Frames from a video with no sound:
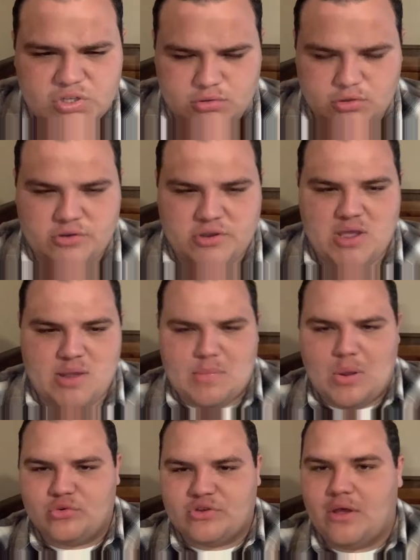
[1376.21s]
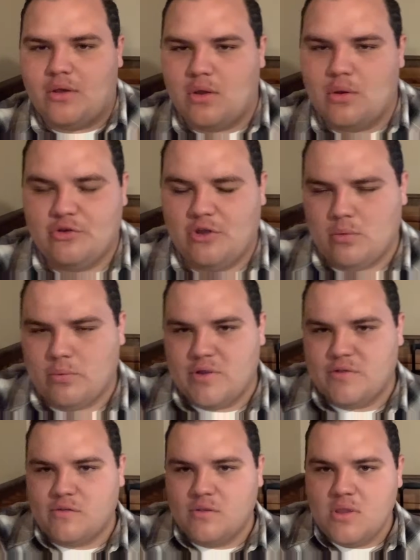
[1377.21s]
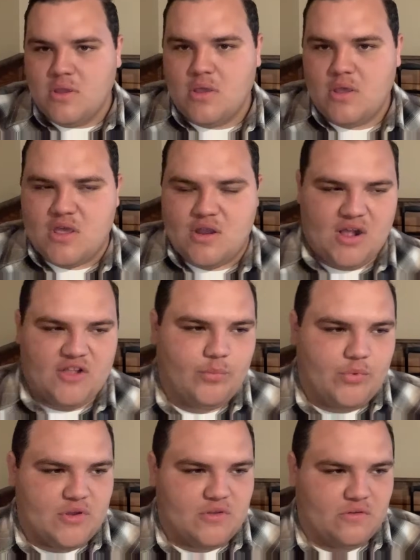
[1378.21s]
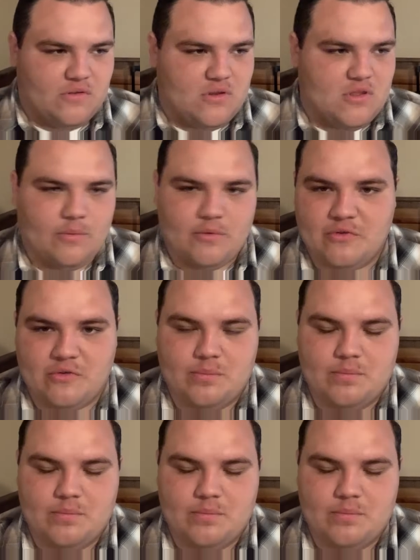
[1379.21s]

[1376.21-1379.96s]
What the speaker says: looked at hotel rates in Hot Springs, and it was